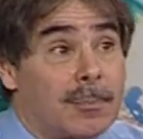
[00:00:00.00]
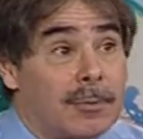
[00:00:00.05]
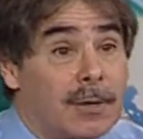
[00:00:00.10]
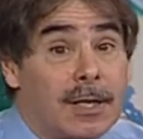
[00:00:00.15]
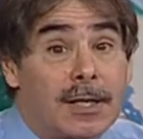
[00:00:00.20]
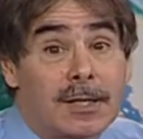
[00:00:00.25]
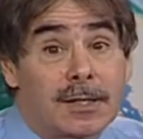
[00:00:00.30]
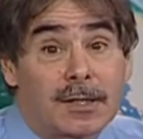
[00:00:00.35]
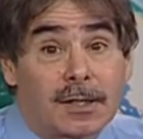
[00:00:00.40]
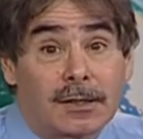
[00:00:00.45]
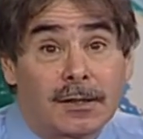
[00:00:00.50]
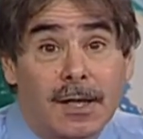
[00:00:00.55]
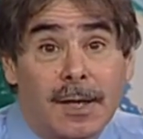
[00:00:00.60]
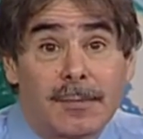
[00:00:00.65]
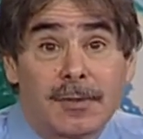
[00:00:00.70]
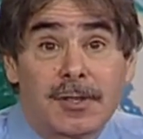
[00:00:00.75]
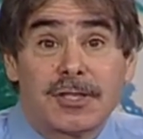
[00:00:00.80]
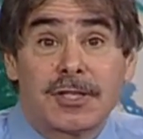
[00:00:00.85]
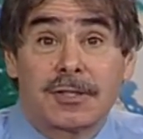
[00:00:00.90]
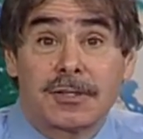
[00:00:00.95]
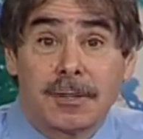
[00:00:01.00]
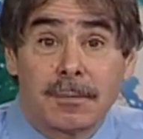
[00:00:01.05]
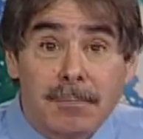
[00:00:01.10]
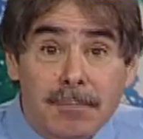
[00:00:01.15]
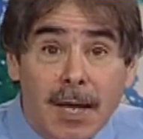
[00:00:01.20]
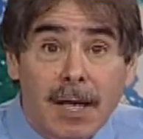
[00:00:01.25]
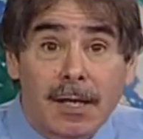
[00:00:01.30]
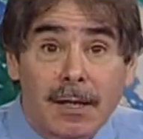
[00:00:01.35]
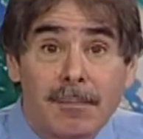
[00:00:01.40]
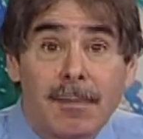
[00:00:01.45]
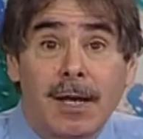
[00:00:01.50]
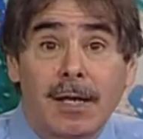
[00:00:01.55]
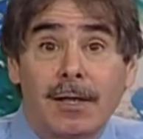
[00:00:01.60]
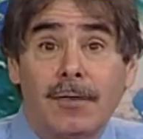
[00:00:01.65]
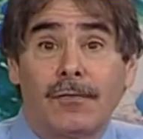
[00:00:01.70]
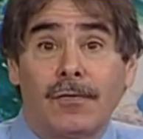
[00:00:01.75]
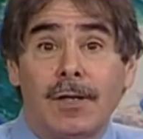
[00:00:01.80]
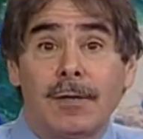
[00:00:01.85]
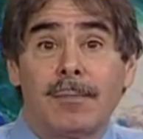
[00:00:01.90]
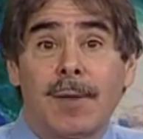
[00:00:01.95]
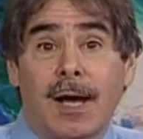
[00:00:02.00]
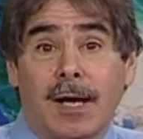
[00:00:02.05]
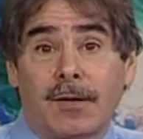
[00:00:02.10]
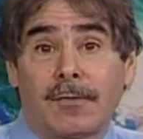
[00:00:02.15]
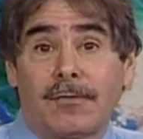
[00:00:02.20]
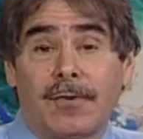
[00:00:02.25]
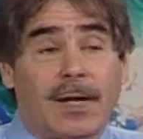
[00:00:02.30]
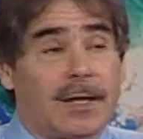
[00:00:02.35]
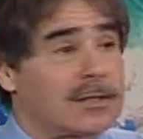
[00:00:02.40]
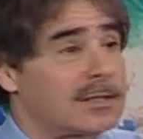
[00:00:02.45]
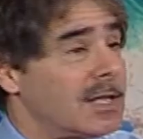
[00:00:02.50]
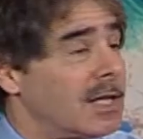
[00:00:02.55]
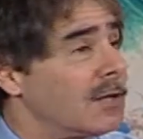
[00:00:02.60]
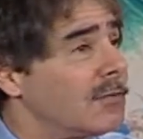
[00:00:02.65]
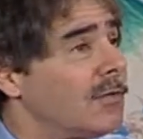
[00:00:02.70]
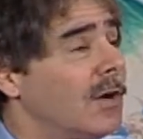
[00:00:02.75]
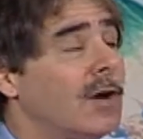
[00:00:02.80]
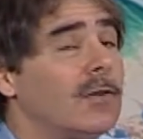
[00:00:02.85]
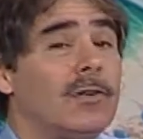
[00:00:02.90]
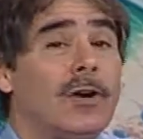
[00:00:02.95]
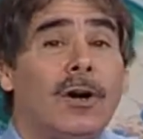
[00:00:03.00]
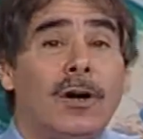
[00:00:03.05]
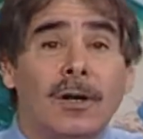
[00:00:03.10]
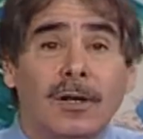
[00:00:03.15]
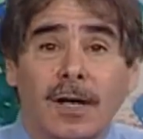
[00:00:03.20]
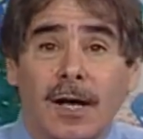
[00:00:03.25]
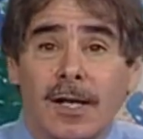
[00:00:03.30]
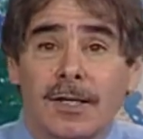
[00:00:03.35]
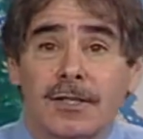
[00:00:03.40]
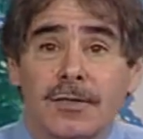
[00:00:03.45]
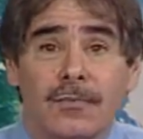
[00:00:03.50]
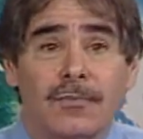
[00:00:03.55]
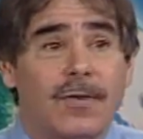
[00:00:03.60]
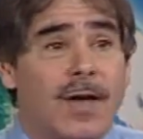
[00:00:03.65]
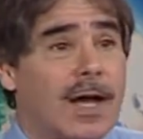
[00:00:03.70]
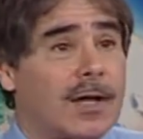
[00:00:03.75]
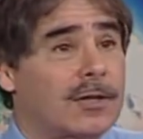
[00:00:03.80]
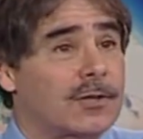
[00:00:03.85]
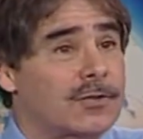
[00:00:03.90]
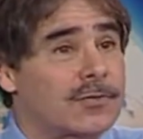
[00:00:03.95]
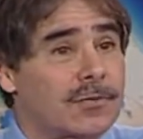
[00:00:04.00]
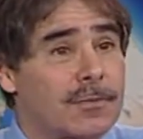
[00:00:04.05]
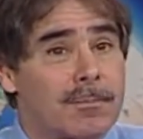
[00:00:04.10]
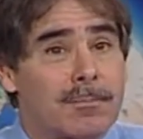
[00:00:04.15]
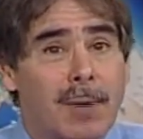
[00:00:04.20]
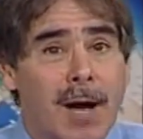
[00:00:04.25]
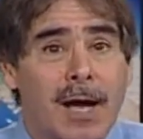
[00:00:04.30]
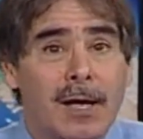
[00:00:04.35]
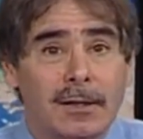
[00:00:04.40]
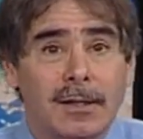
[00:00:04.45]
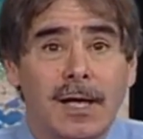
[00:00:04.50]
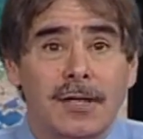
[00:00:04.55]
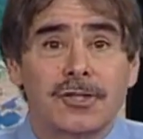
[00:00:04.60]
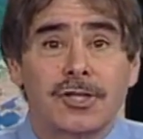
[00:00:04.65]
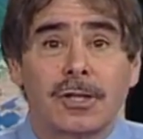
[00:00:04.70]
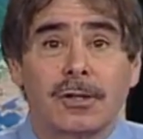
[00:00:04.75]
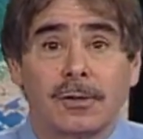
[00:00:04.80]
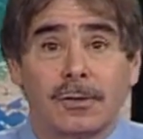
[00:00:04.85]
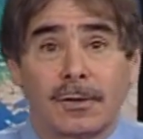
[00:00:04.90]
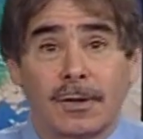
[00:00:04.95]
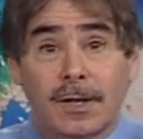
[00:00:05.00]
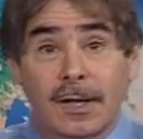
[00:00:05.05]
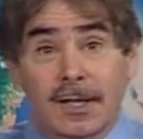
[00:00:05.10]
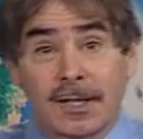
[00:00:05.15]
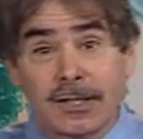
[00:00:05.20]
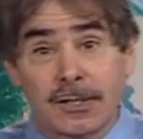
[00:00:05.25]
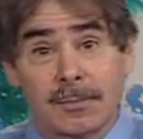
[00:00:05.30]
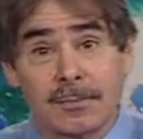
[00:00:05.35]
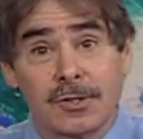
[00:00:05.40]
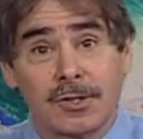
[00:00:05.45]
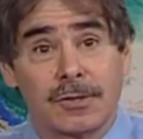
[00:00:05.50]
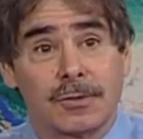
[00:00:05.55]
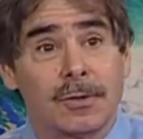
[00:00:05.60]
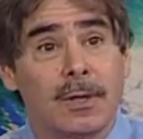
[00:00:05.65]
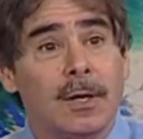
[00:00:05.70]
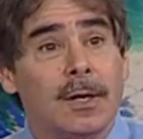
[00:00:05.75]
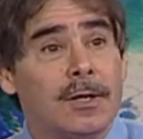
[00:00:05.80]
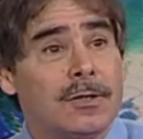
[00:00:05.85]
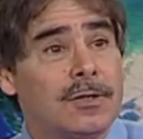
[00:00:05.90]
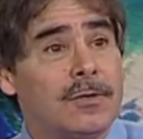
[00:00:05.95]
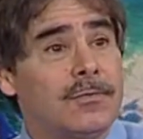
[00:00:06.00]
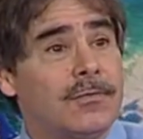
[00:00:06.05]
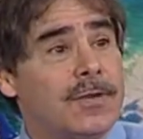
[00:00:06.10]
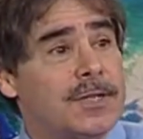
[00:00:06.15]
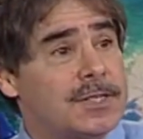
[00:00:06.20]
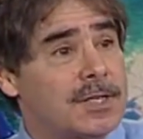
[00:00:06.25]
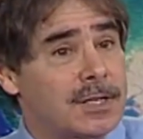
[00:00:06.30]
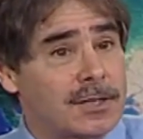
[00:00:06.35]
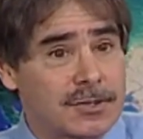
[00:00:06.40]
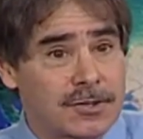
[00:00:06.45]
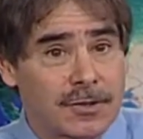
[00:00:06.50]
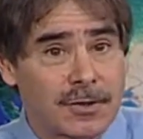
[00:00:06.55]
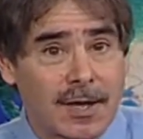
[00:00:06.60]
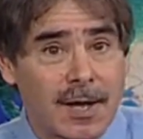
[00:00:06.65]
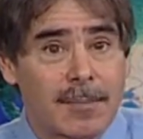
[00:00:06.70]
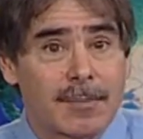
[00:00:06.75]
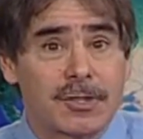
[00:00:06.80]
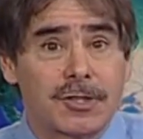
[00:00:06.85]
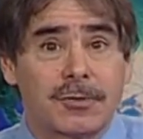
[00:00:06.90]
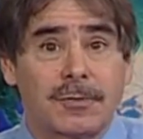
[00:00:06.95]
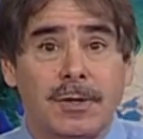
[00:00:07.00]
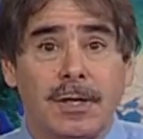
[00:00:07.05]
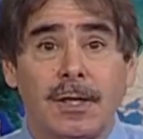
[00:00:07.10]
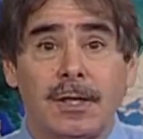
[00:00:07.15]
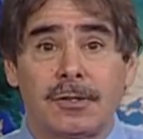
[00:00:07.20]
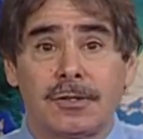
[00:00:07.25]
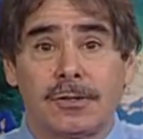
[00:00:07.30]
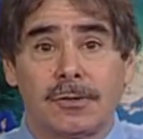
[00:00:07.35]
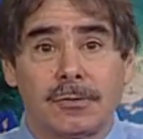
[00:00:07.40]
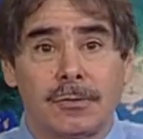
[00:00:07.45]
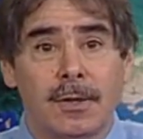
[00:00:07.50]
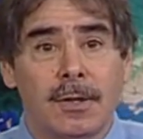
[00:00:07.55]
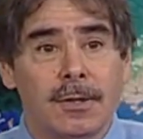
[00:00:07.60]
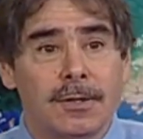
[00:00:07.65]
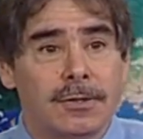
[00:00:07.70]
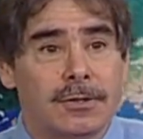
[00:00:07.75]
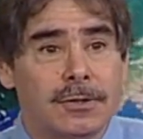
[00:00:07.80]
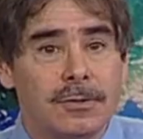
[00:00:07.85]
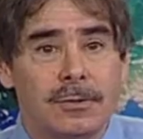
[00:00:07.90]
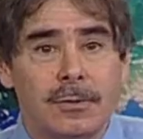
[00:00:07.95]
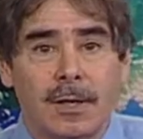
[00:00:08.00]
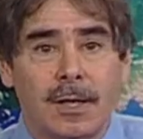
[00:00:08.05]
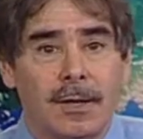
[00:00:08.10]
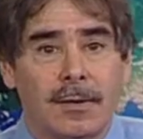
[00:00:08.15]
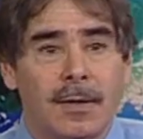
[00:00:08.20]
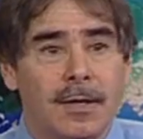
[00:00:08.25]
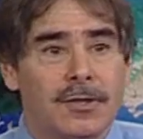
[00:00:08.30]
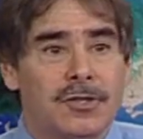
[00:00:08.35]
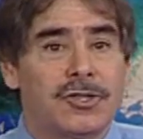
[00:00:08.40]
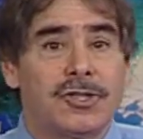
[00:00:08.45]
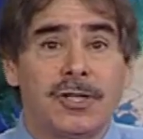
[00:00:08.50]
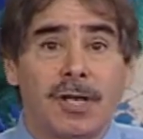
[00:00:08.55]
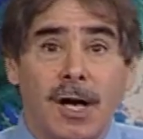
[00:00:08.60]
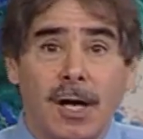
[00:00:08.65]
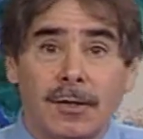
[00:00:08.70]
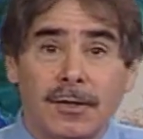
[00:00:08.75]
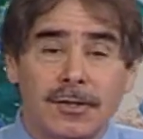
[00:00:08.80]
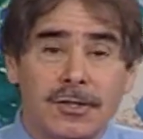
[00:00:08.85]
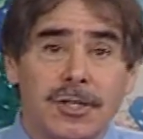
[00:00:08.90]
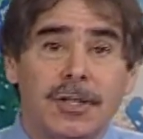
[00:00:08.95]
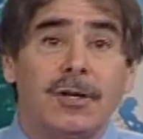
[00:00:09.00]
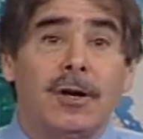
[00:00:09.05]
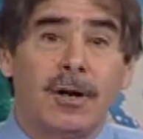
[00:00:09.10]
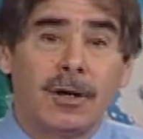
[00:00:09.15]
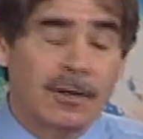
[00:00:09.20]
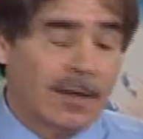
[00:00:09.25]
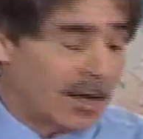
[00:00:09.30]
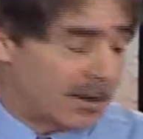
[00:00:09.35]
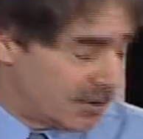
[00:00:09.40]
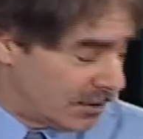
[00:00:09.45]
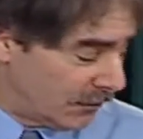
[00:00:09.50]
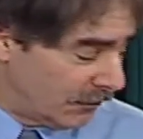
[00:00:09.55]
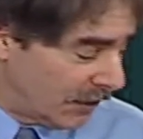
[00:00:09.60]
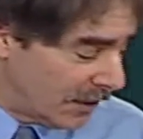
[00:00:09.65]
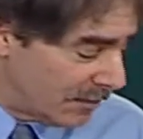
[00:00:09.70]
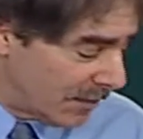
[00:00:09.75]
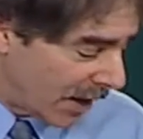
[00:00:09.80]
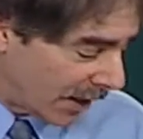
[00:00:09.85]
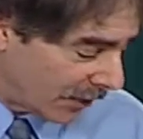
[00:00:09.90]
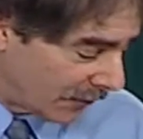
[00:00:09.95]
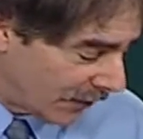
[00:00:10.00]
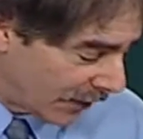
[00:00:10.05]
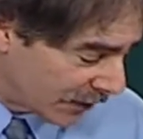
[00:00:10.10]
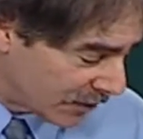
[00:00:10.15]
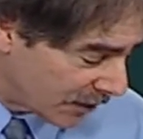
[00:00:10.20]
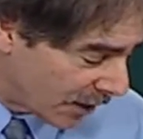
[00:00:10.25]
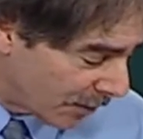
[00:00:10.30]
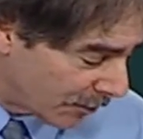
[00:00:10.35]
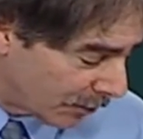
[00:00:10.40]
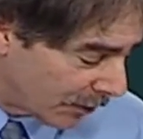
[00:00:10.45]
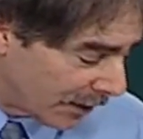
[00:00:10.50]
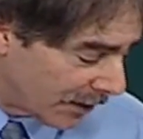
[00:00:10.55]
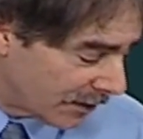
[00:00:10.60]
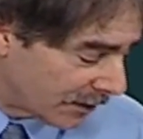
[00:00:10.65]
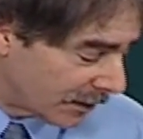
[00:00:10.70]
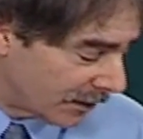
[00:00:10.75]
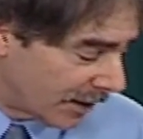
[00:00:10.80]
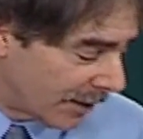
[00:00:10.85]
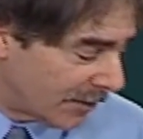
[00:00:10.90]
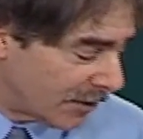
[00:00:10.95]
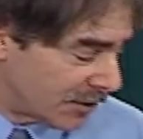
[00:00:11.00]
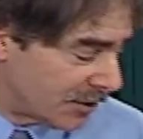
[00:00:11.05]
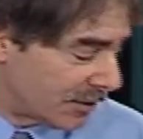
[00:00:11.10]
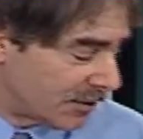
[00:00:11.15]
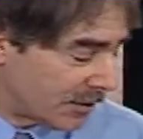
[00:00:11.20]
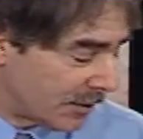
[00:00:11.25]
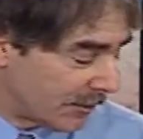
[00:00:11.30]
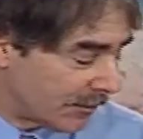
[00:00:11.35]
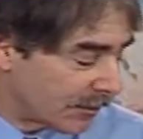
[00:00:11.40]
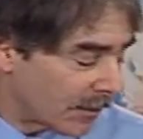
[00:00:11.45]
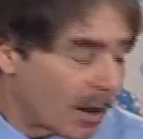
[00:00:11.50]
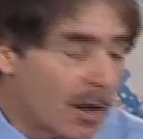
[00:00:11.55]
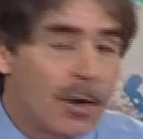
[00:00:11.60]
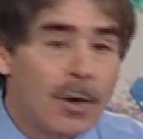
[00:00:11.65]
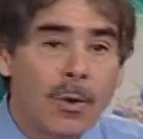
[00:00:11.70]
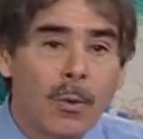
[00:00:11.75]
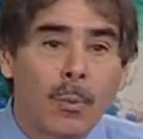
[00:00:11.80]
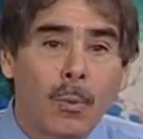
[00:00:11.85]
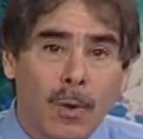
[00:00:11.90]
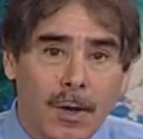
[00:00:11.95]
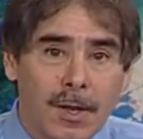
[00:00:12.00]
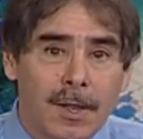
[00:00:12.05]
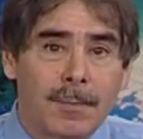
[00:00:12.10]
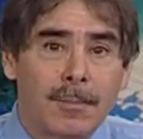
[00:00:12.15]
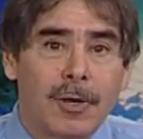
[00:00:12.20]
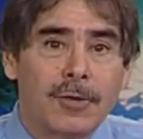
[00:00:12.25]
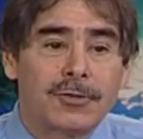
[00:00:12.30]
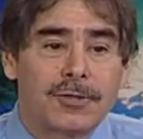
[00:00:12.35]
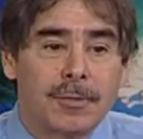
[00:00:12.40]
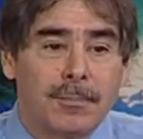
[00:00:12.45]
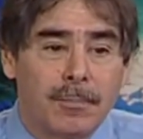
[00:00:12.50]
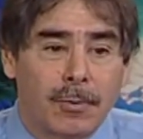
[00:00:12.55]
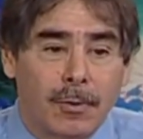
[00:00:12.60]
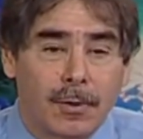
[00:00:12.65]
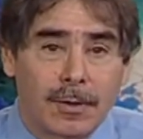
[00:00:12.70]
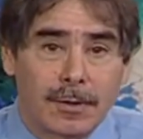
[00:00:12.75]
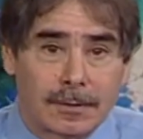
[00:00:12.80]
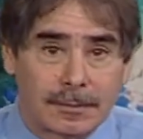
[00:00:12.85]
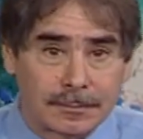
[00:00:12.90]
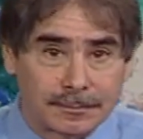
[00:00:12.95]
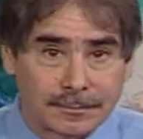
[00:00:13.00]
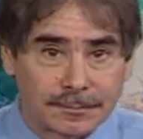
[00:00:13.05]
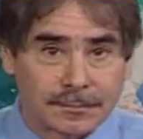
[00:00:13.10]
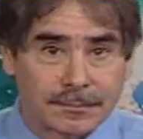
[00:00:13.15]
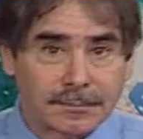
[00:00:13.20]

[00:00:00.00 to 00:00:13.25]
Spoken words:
operating in the climate system, many, many feedback effects. They involve all kinds of factors, from biological organisms to physics, to chemistry, to geology. All kinds of feedback effects operate in the climate system. One of the most important